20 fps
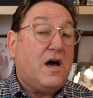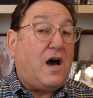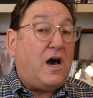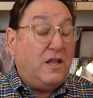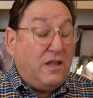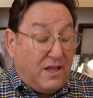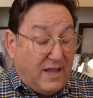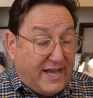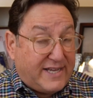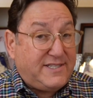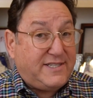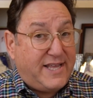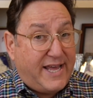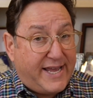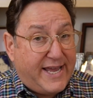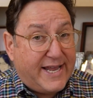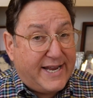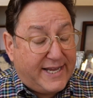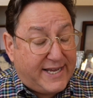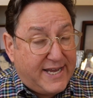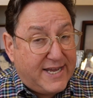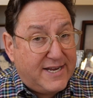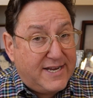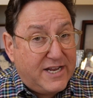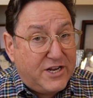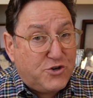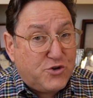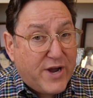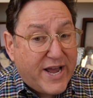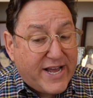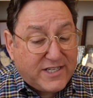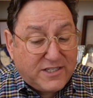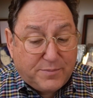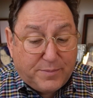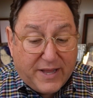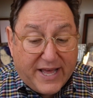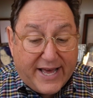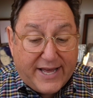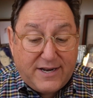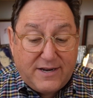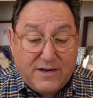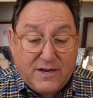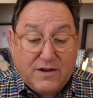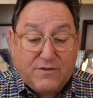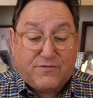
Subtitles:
Unless they get a kidney transplant